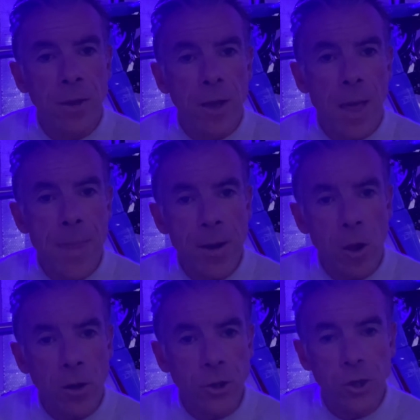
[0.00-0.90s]
and then
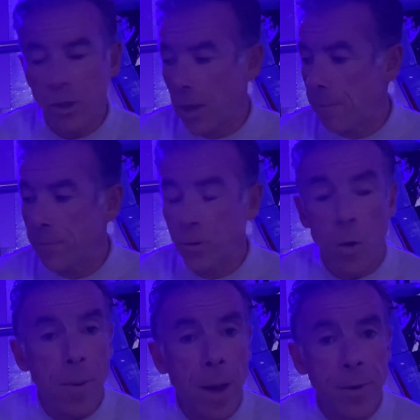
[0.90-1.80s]
I'll just
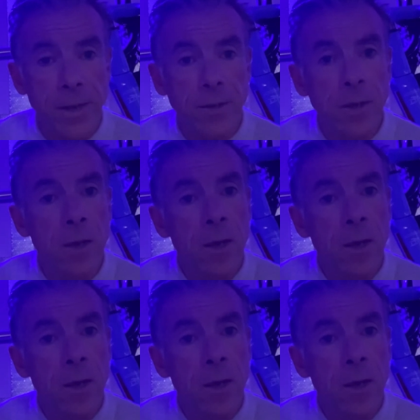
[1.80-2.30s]
top out with this,